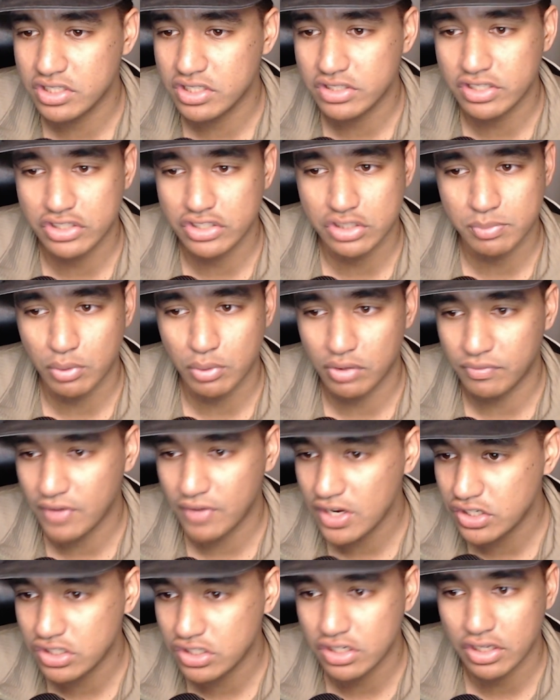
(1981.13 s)
such as
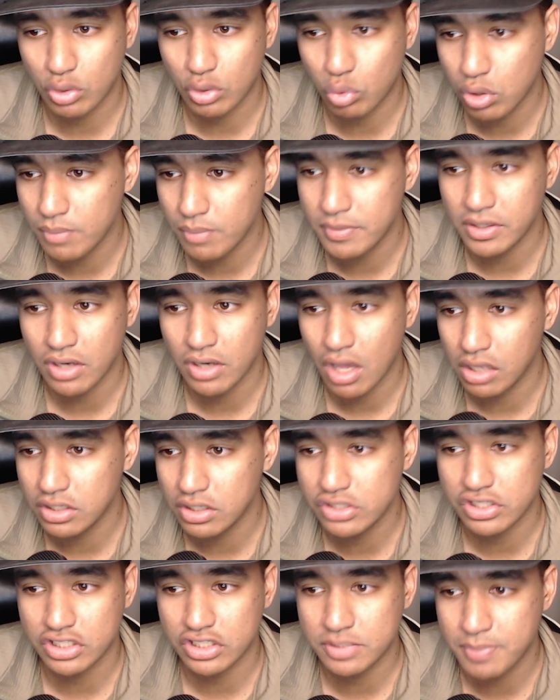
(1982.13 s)
motivation, equipment,
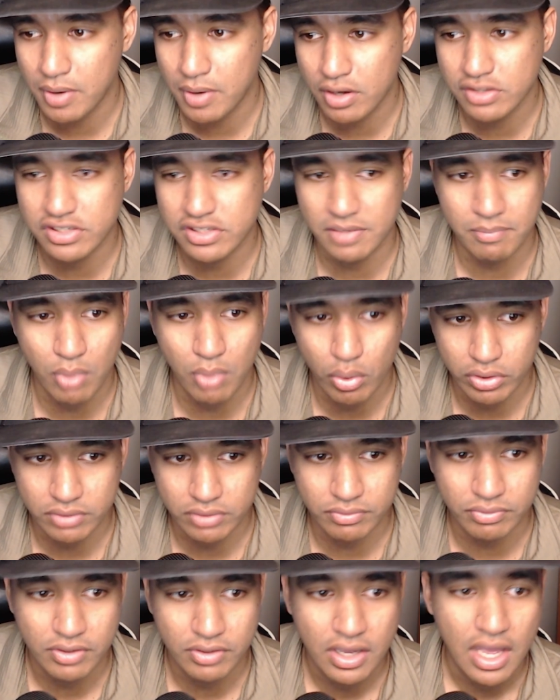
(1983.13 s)
knowledge, experience, and
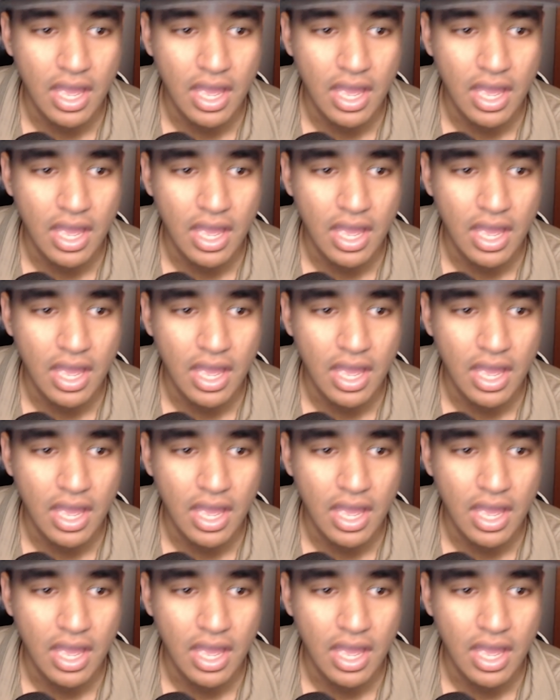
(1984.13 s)
motive.